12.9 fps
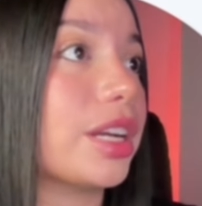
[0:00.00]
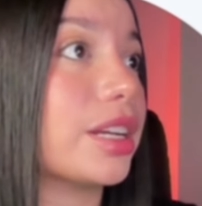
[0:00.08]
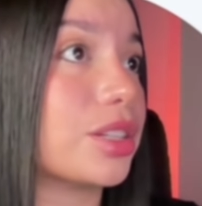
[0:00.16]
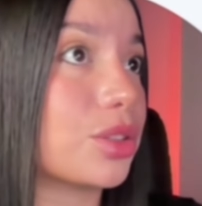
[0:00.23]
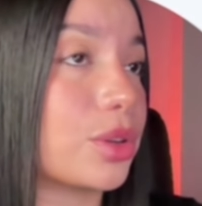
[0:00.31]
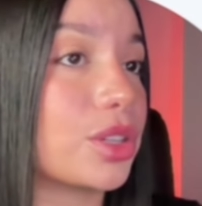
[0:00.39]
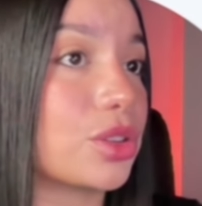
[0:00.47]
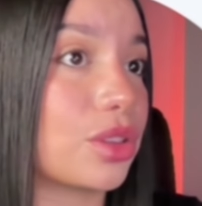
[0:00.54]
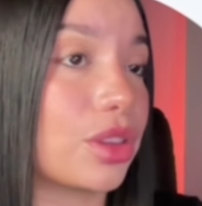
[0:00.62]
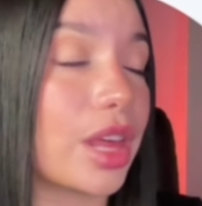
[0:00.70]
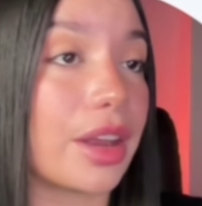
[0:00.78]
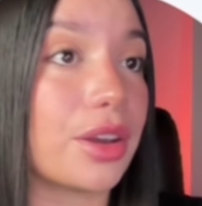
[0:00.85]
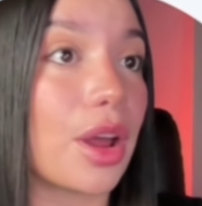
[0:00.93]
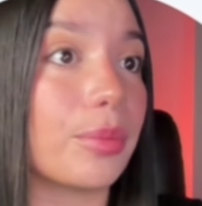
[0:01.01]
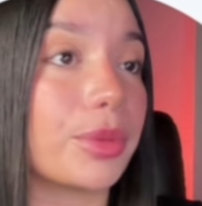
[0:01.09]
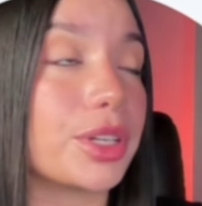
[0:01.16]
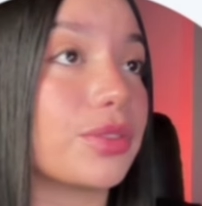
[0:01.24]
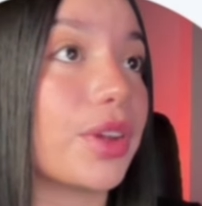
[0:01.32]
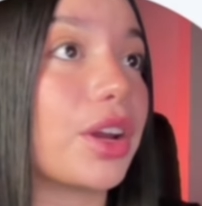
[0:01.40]
And as soon as that
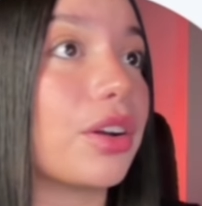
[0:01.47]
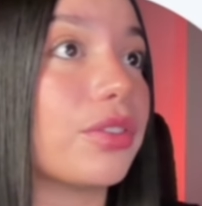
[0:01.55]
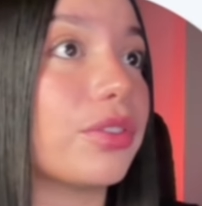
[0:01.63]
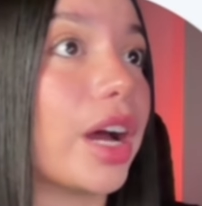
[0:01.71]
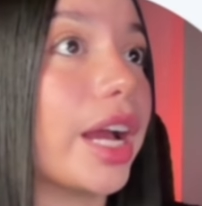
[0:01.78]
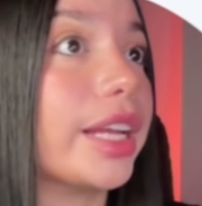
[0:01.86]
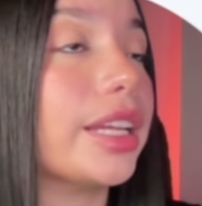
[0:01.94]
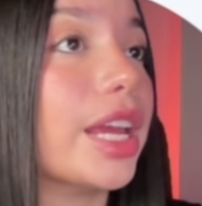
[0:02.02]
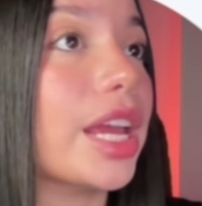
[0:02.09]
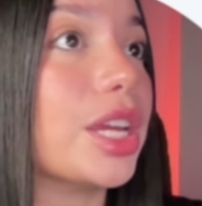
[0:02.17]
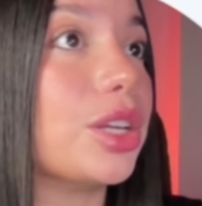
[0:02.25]
number is verified,